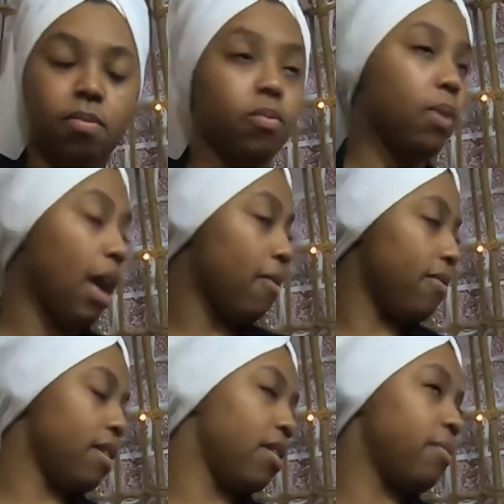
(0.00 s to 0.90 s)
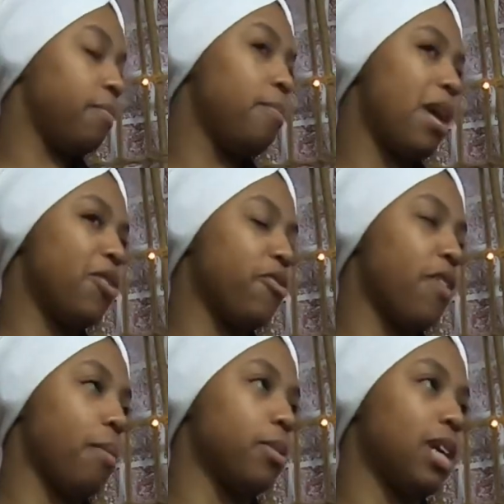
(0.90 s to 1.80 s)
we have the
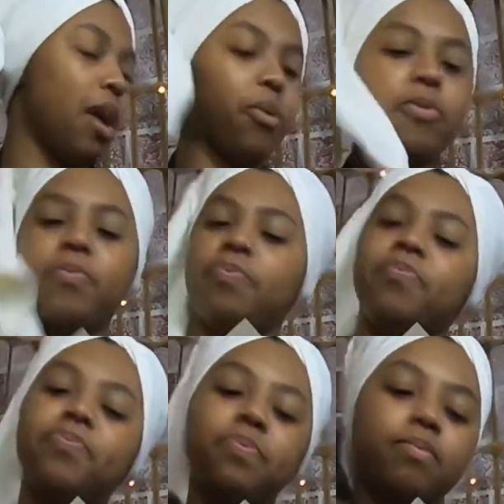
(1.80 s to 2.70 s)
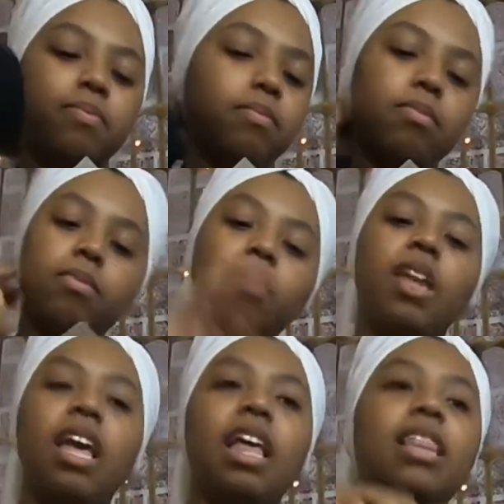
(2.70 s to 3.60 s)
microfiber towel. And